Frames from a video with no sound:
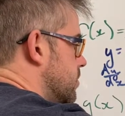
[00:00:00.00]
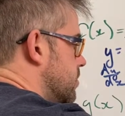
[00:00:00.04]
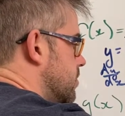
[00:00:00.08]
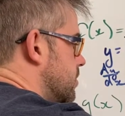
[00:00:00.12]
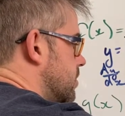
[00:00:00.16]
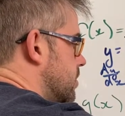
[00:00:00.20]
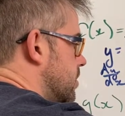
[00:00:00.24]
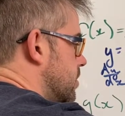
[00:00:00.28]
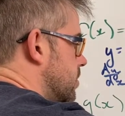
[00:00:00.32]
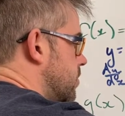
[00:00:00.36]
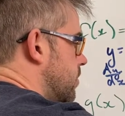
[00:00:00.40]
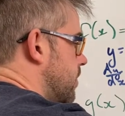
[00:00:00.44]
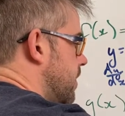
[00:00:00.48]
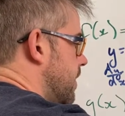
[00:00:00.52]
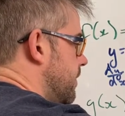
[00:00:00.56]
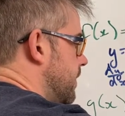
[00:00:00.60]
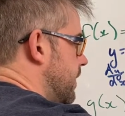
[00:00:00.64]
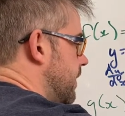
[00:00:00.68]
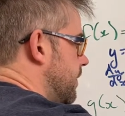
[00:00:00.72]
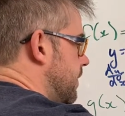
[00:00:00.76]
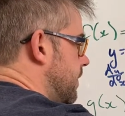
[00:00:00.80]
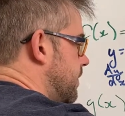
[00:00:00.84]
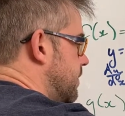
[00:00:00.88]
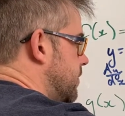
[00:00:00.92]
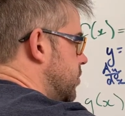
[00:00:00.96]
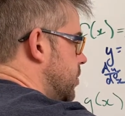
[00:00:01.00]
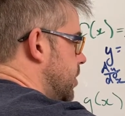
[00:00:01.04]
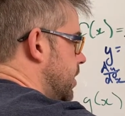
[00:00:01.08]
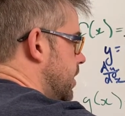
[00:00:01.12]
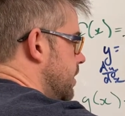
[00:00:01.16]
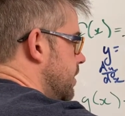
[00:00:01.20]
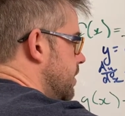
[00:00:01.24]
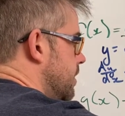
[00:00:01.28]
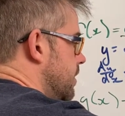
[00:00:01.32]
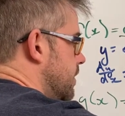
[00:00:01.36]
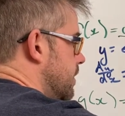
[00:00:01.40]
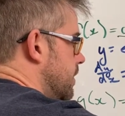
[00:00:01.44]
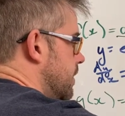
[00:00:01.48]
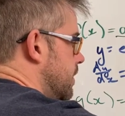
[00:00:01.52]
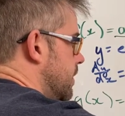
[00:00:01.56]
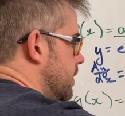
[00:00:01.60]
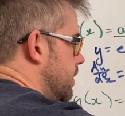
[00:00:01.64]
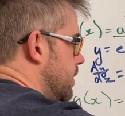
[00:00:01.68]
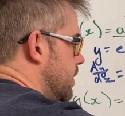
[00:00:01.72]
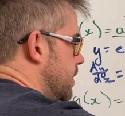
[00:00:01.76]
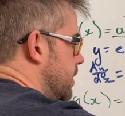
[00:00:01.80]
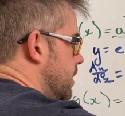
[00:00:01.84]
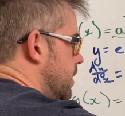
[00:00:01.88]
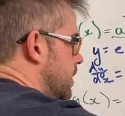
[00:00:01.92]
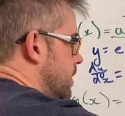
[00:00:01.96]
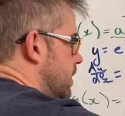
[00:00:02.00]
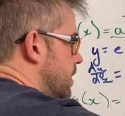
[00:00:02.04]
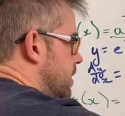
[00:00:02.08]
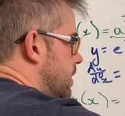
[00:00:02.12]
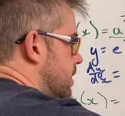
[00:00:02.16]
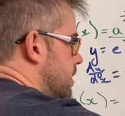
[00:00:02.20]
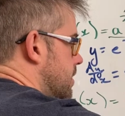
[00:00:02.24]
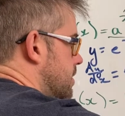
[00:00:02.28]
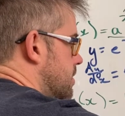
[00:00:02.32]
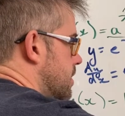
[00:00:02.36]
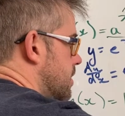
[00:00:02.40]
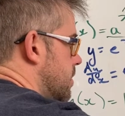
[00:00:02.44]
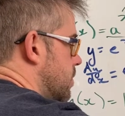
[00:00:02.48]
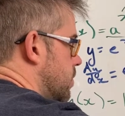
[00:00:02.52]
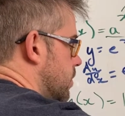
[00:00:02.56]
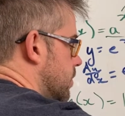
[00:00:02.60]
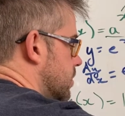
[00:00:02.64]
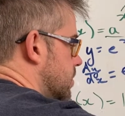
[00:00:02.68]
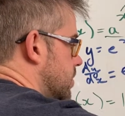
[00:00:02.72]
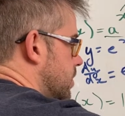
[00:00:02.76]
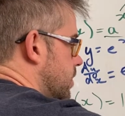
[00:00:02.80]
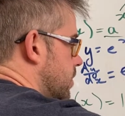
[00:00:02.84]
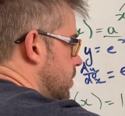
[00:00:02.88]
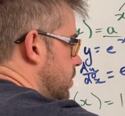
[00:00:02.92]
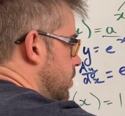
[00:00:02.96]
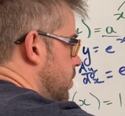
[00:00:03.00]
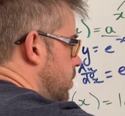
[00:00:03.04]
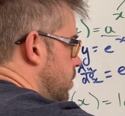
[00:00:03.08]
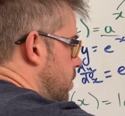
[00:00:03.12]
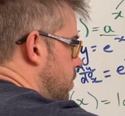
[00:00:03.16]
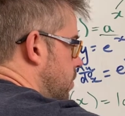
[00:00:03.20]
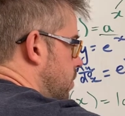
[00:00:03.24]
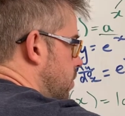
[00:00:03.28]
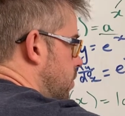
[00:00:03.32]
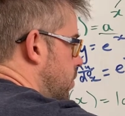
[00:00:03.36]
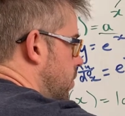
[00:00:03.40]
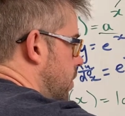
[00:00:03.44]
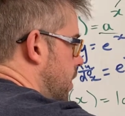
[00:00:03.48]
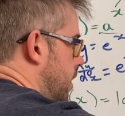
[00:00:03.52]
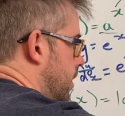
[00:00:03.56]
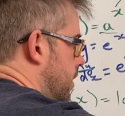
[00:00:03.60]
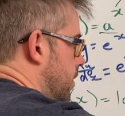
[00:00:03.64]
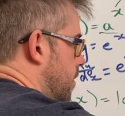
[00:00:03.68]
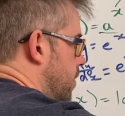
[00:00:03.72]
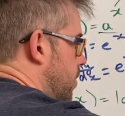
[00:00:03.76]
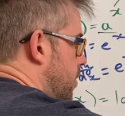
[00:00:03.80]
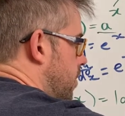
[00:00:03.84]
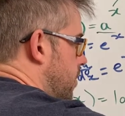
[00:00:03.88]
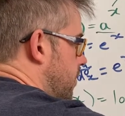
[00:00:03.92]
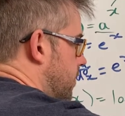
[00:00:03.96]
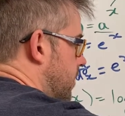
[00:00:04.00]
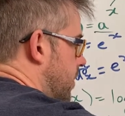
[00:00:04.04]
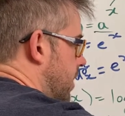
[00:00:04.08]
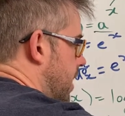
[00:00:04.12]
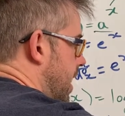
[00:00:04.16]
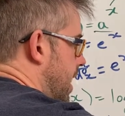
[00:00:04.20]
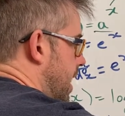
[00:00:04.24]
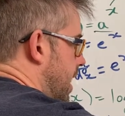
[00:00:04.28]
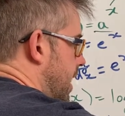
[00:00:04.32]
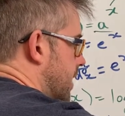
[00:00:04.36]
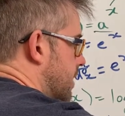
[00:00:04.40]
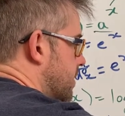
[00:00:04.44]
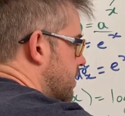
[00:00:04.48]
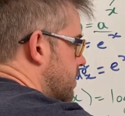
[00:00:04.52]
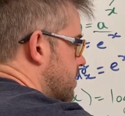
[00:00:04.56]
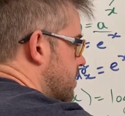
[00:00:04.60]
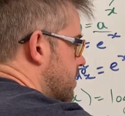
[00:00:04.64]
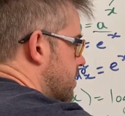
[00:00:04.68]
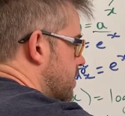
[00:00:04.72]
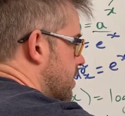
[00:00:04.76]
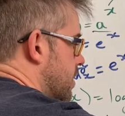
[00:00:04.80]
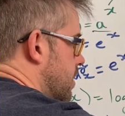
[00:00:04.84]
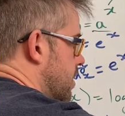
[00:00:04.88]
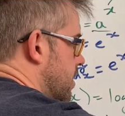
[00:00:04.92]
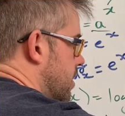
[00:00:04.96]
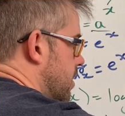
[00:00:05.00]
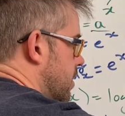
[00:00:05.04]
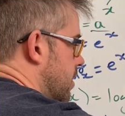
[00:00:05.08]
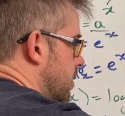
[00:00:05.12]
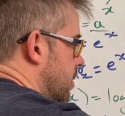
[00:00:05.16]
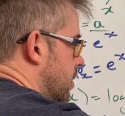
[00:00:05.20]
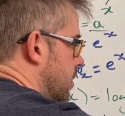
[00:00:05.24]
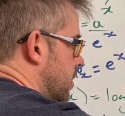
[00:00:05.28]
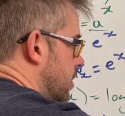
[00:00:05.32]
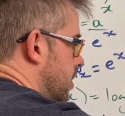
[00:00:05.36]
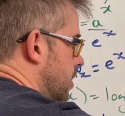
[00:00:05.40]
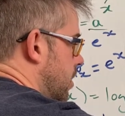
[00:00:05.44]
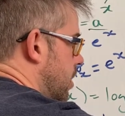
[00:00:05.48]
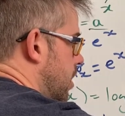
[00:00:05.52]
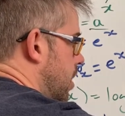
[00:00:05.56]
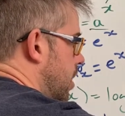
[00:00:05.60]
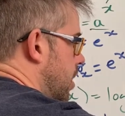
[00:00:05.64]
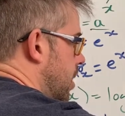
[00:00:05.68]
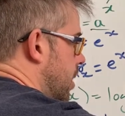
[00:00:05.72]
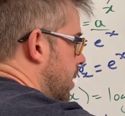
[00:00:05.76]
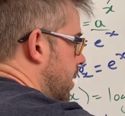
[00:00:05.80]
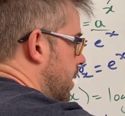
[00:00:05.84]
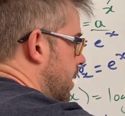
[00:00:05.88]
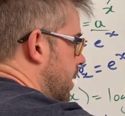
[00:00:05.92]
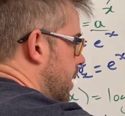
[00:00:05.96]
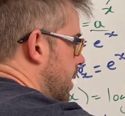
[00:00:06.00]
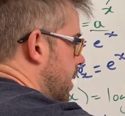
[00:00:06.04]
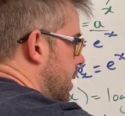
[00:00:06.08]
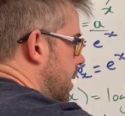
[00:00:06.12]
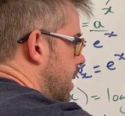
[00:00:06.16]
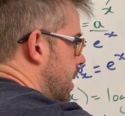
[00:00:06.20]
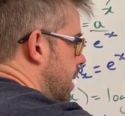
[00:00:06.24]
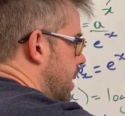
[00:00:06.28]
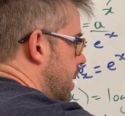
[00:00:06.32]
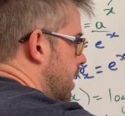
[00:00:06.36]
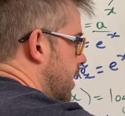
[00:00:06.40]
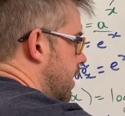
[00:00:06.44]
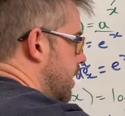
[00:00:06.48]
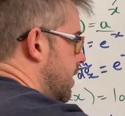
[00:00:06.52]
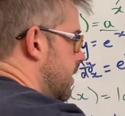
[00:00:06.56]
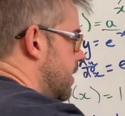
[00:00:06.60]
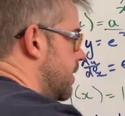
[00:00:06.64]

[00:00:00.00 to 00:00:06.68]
the derivative of g is equal to 1 over x ln a.